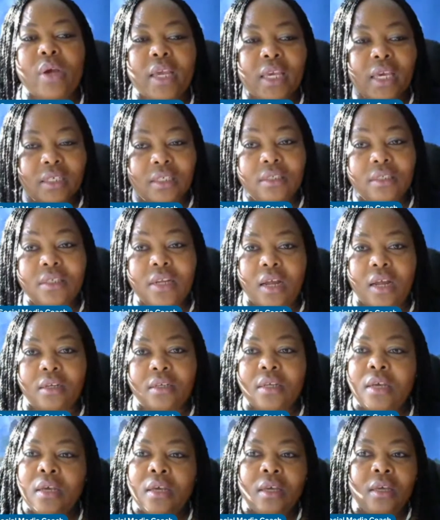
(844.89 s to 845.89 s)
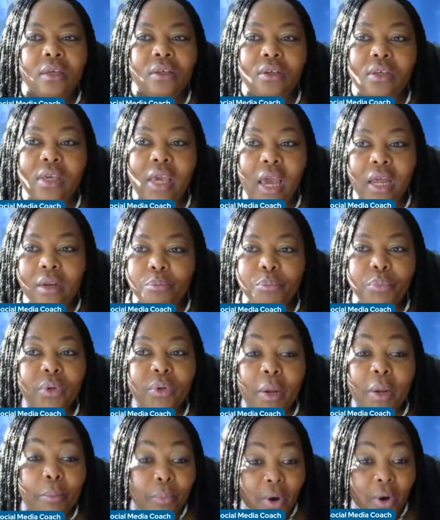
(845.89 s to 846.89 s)
You can't put a price on that.
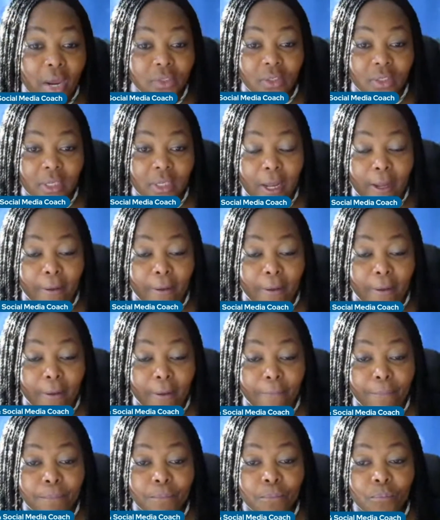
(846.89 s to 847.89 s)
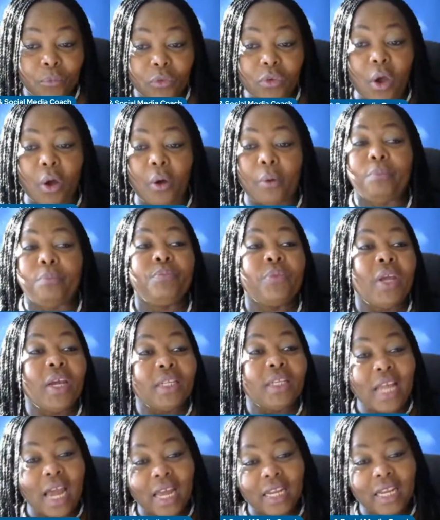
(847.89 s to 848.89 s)
So that is what the
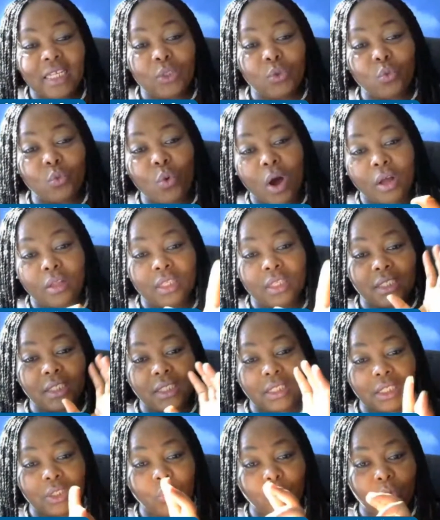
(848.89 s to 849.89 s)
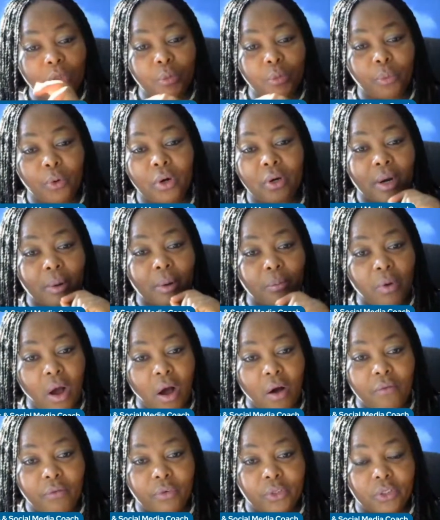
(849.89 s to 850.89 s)
6 weeks program covers. And
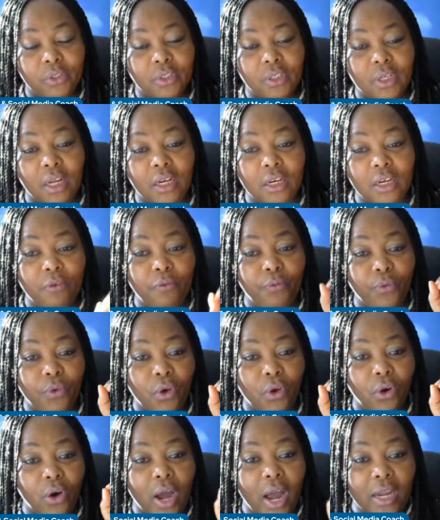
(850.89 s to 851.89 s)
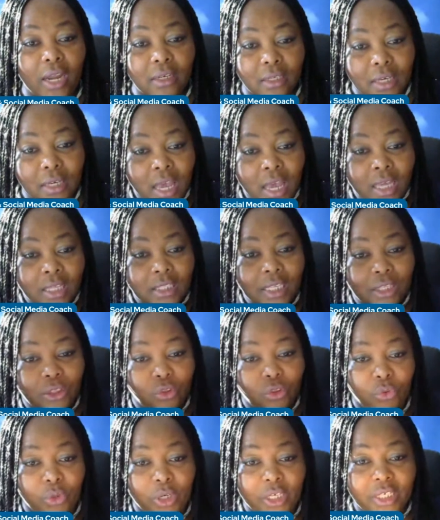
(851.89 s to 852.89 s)
the 3 days program
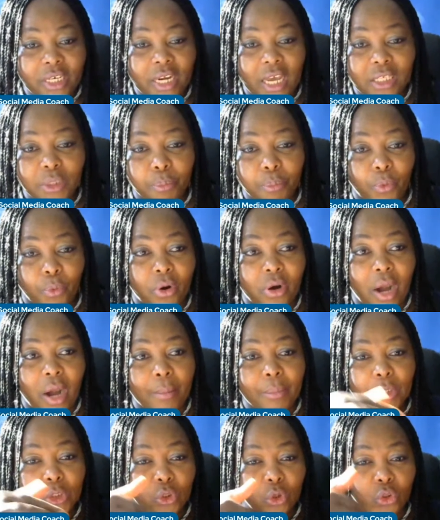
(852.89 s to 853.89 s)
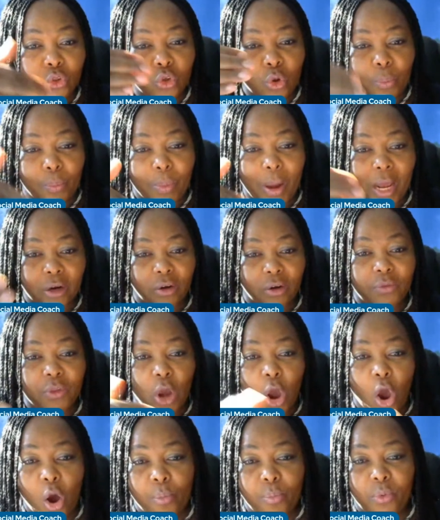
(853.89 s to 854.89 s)
is also part of the upgrade in the
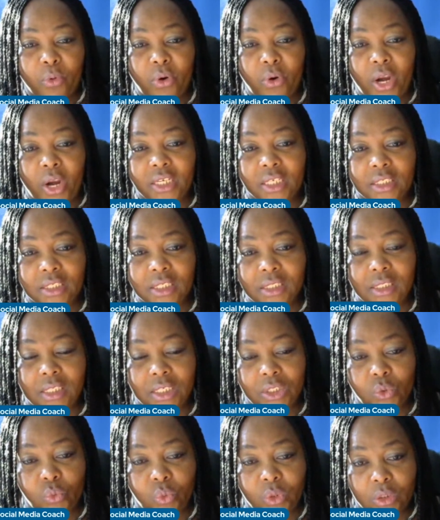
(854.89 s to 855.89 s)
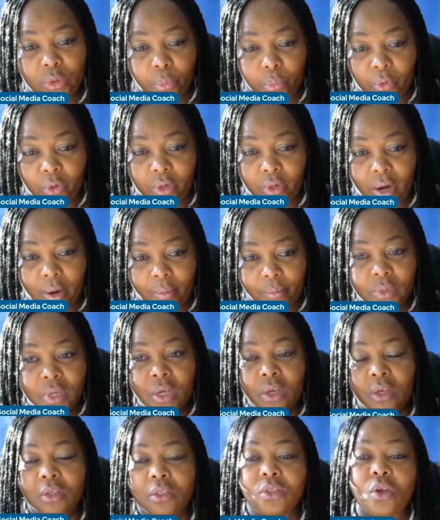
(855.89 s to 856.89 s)
6 weeks program. So that we
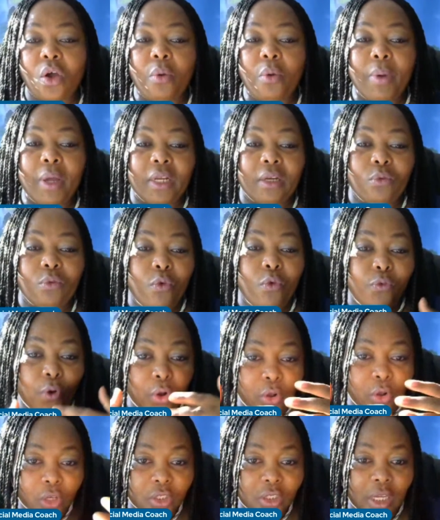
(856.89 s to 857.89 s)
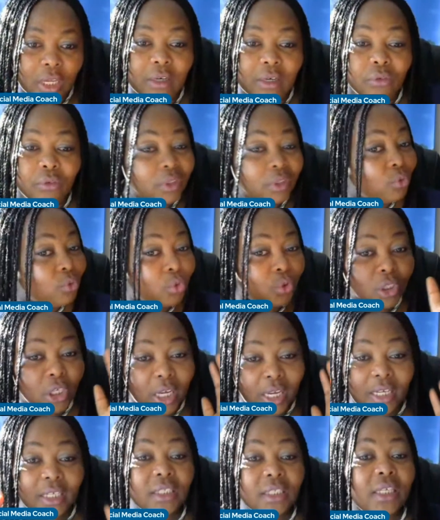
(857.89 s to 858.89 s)
focus on to do the intake form,
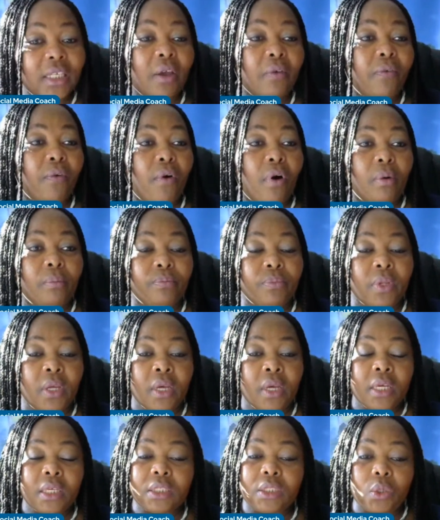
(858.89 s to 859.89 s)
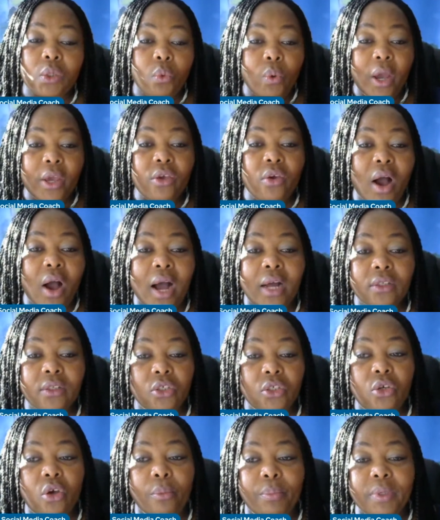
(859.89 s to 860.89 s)
see where you are in your business and what
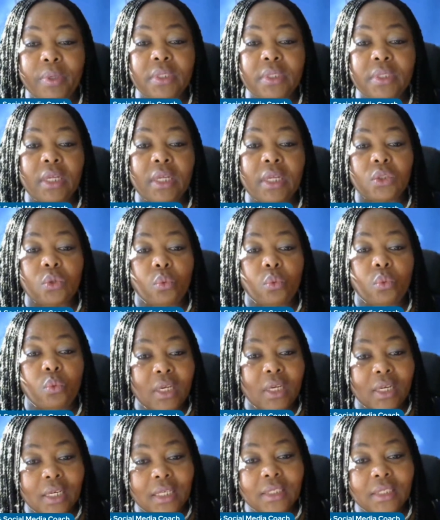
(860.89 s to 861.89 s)
it is that you need.